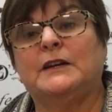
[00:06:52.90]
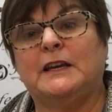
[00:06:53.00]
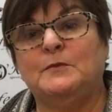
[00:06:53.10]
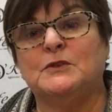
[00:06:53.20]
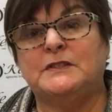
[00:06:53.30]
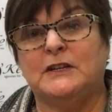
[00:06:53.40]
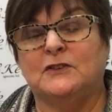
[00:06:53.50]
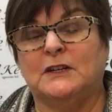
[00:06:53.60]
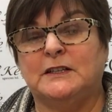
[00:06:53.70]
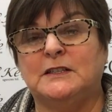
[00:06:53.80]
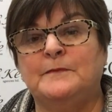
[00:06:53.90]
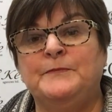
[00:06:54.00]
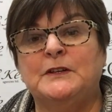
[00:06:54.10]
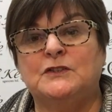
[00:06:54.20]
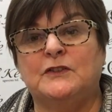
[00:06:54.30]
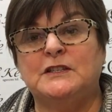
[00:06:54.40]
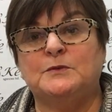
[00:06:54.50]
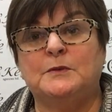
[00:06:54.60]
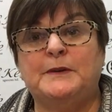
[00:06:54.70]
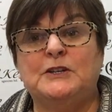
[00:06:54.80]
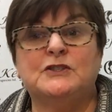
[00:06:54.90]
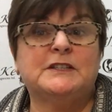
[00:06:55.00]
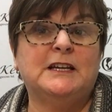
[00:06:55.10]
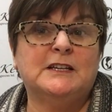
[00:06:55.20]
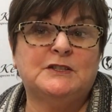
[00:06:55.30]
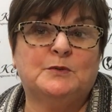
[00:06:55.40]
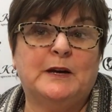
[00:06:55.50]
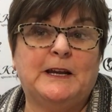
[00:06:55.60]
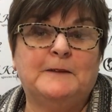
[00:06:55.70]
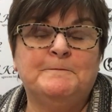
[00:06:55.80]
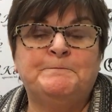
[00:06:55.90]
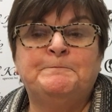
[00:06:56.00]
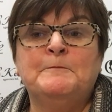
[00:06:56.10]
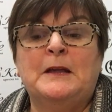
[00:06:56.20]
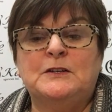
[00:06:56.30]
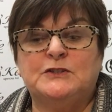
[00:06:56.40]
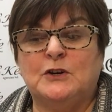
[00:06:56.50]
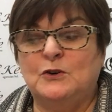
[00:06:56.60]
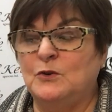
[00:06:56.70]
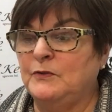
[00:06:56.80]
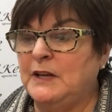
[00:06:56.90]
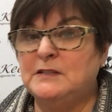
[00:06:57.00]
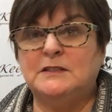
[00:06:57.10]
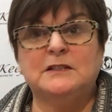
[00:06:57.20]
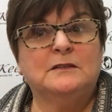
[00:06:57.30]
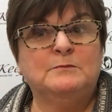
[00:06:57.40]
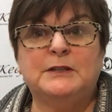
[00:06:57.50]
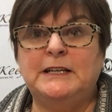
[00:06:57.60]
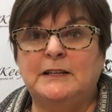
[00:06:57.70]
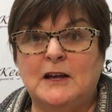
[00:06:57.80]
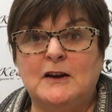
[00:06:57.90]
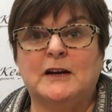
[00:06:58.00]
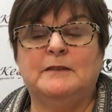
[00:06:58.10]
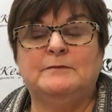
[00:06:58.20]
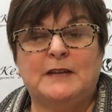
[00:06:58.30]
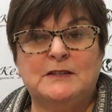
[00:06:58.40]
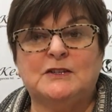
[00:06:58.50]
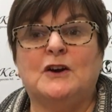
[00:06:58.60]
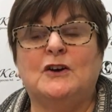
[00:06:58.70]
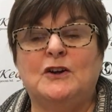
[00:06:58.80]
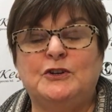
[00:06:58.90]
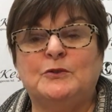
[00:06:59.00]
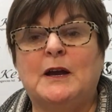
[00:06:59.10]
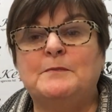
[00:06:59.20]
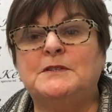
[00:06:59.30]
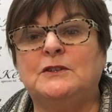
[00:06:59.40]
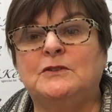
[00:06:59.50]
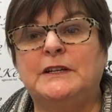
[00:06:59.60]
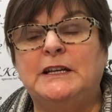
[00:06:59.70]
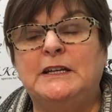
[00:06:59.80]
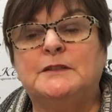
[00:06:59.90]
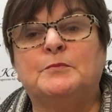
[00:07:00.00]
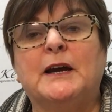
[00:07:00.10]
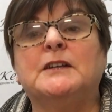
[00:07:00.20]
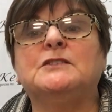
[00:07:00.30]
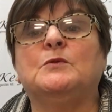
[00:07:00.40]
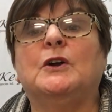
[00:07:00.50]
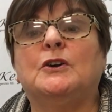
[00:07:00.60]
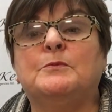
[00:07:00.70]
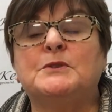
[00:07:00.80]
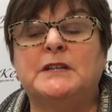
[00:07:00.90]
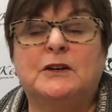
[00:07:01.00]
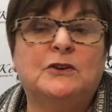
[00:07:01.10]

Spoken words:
chemosterilant. So this would be your CS20. So that's the complete line. That's all you absolutely need to practice 100%